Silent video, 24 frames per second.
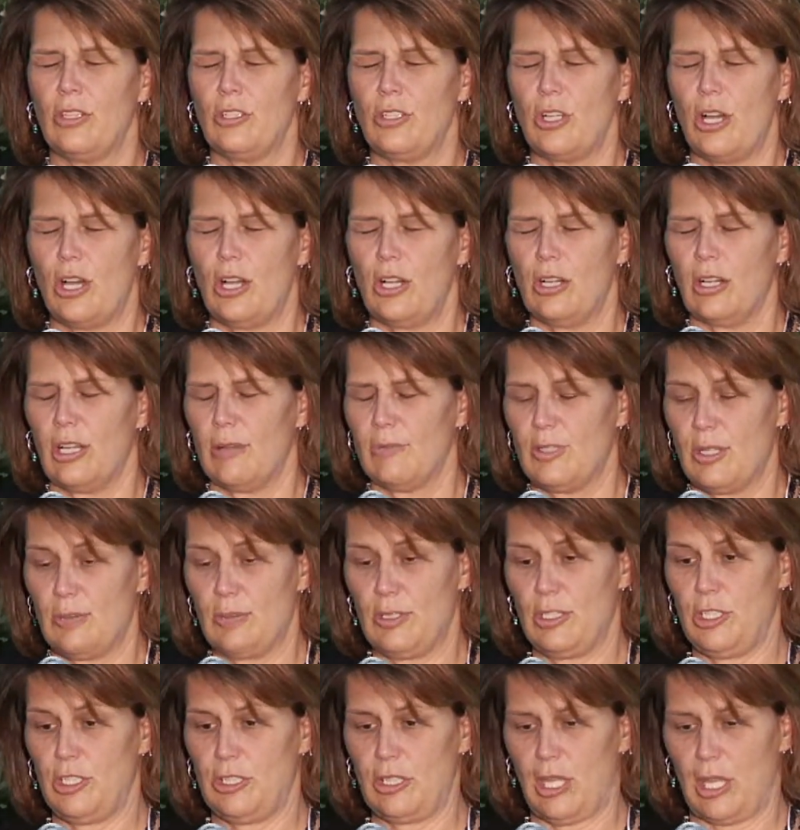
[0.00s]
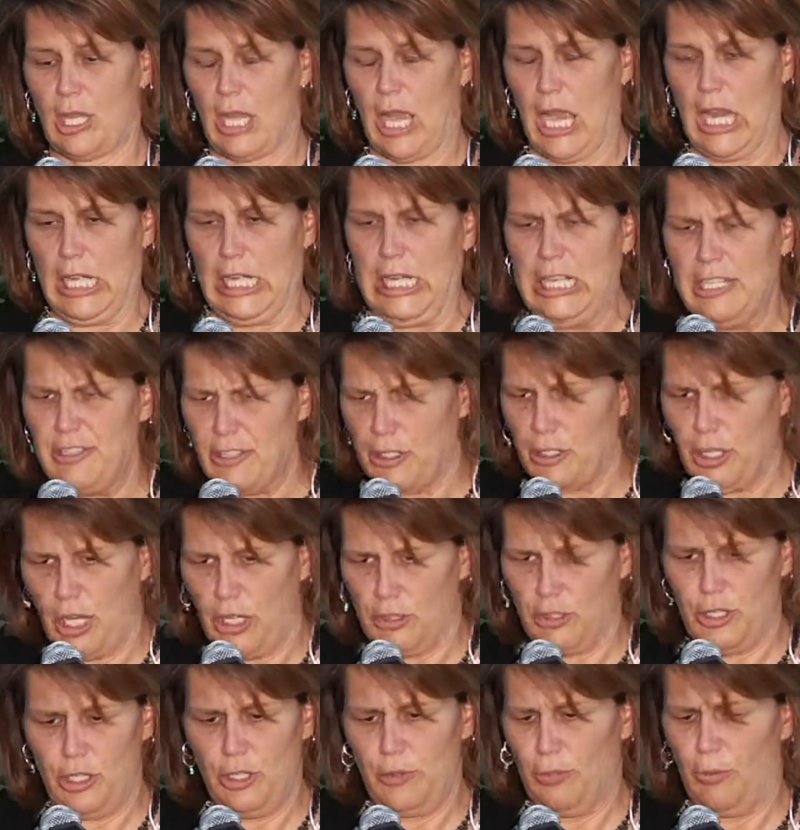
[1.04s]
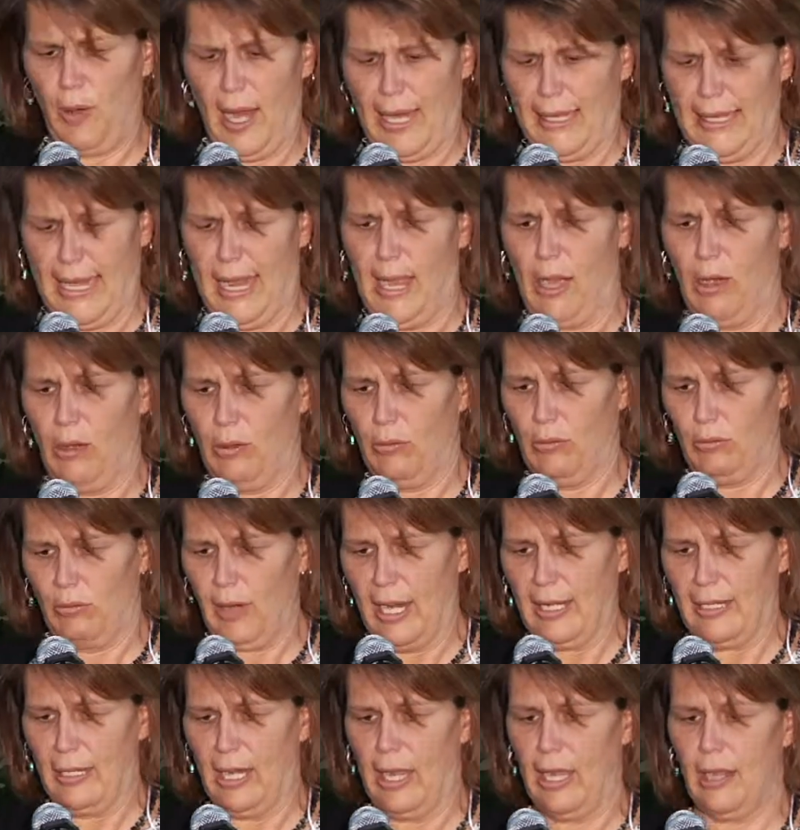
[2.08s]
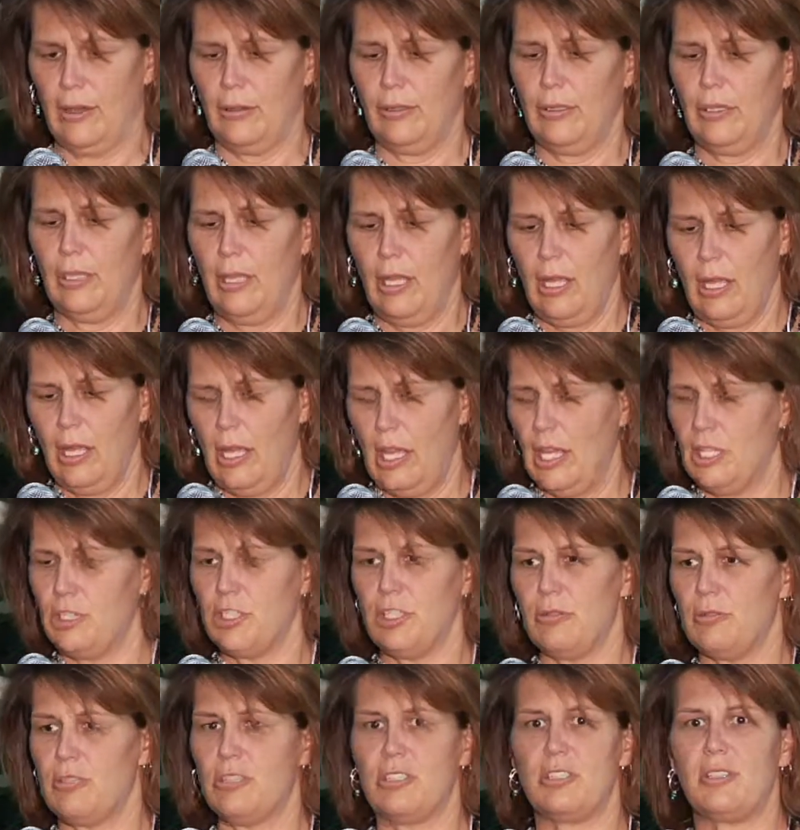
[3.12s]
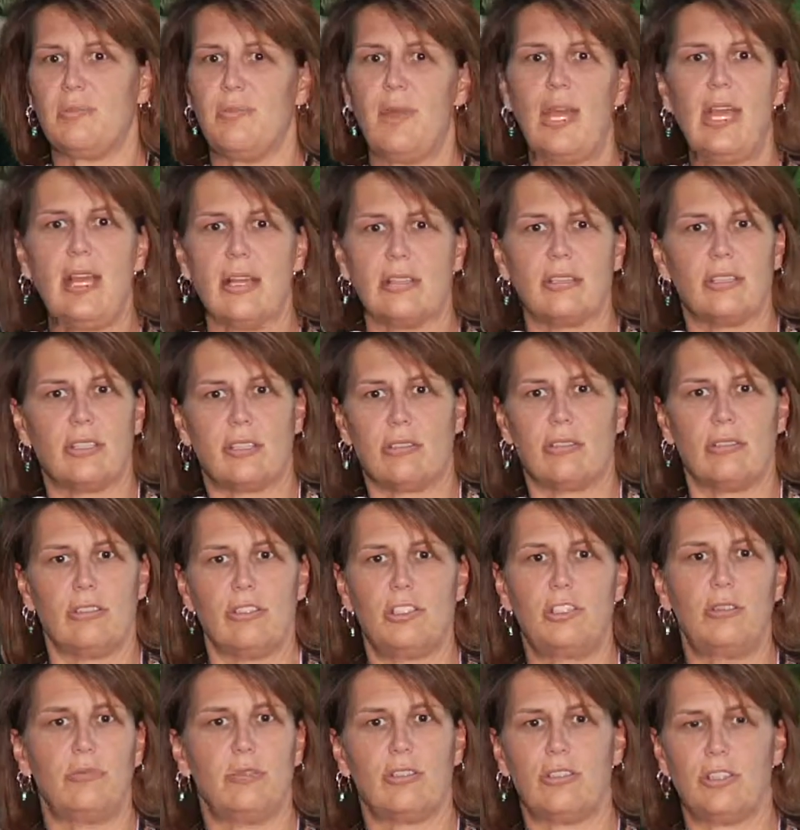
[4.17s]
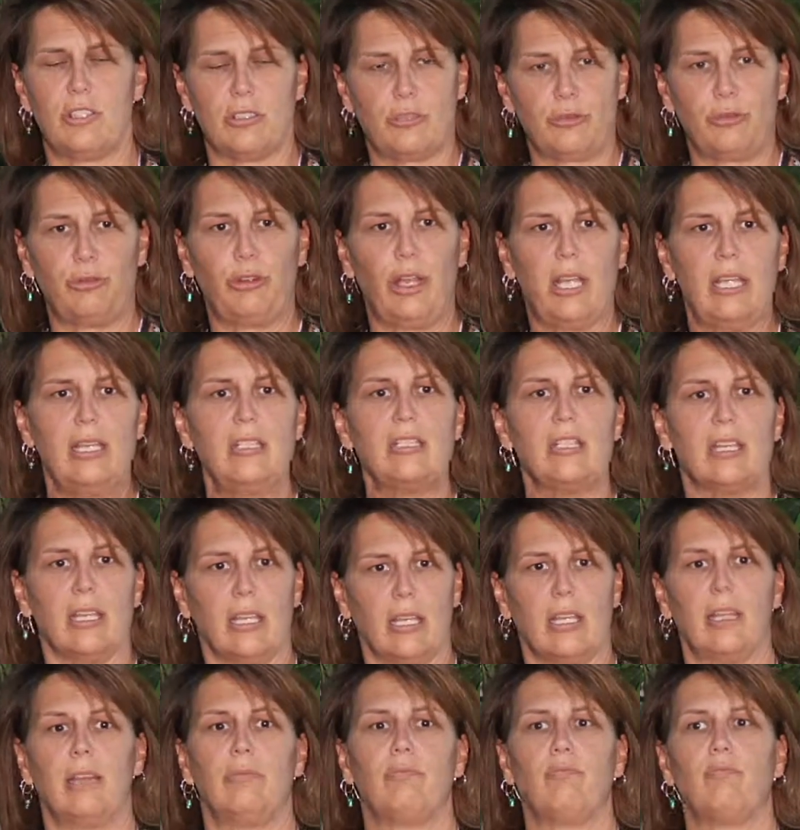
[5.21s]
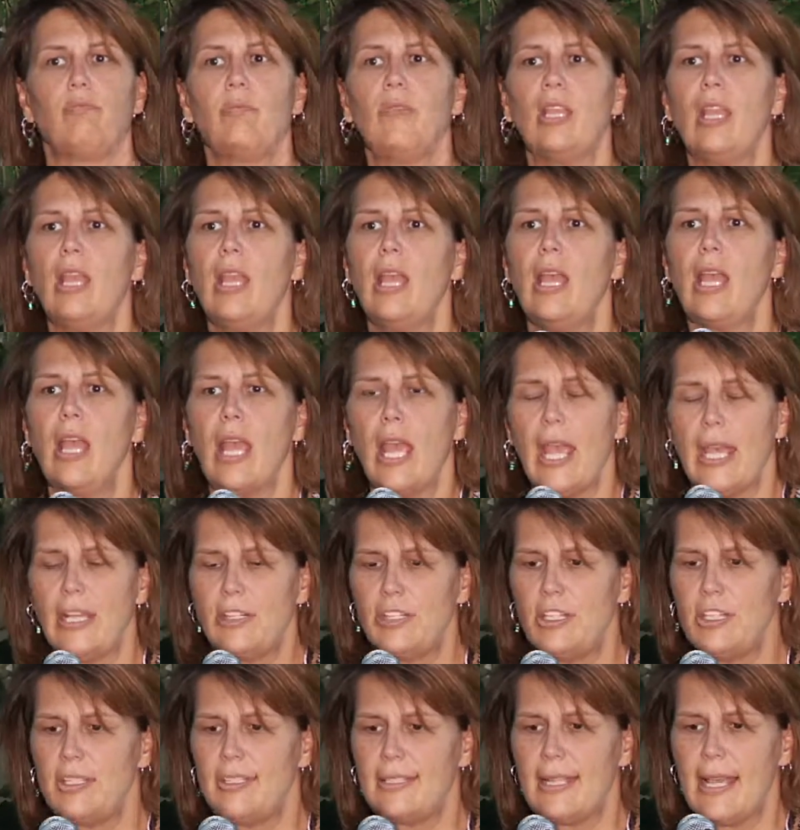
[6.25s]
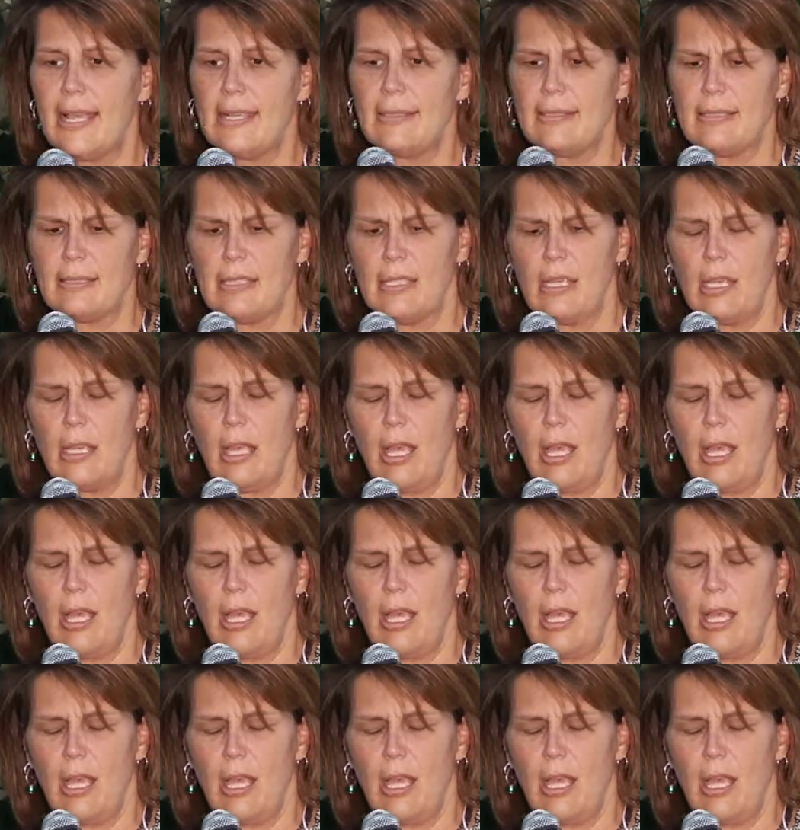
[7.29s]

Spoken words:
daughter comes up, and she's like, I need to talk to you right now, right now. And she was just a mess. She was just frantic. And she says,